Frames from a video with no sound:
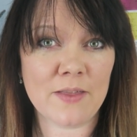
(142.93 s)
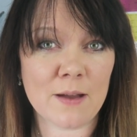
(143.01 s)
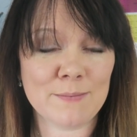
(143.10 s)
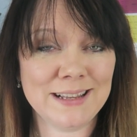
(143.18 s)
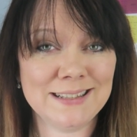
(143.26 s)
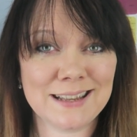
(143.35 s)

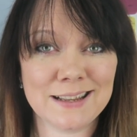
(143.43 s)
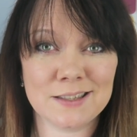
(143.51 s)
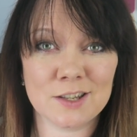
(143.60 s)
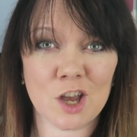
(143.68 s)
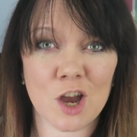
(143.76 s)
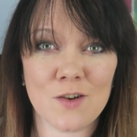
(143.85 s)
that means
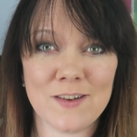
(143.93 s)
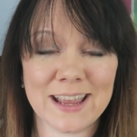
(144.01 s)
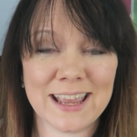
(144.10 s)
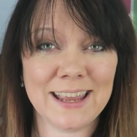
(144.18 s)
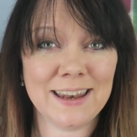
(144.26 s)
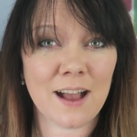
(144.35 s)
it's
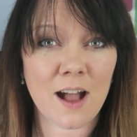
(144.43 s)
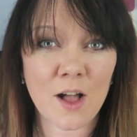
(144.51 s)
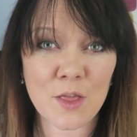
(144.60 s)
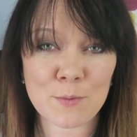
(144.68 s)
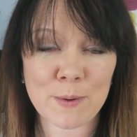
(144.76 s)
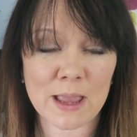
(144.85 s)
occurring in
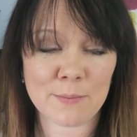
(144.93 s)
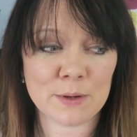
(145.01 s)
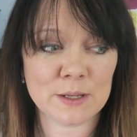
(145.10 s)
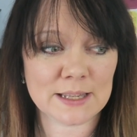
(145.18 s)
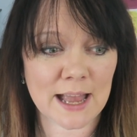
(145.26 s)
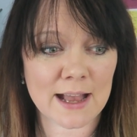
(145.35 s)
other
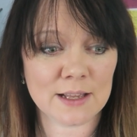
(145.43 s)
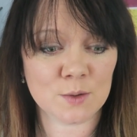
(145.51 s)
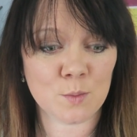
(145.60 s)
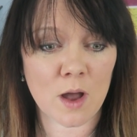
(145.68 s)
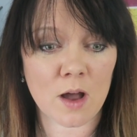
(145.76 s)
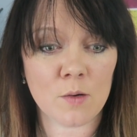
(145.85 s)
papers
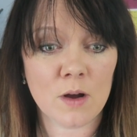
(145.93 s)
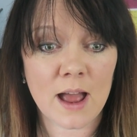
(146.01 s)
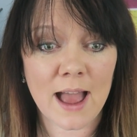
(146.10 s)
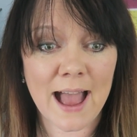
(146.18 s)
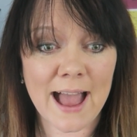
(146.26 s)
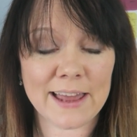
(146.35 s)
as well,
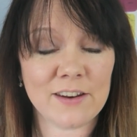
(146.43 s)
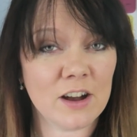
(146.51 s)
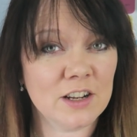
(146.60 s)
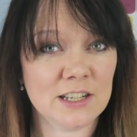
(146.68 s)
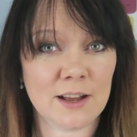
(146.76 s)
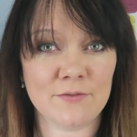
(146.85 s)
and
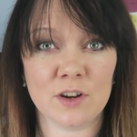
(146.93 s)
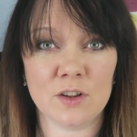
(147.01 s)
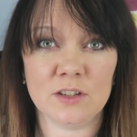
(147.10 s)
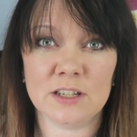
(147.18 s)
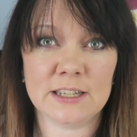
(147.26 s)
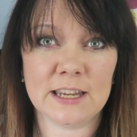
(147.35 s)
I just haven't
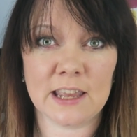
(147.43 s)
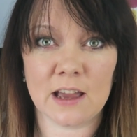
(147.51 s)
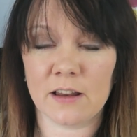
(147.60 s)
noticed it.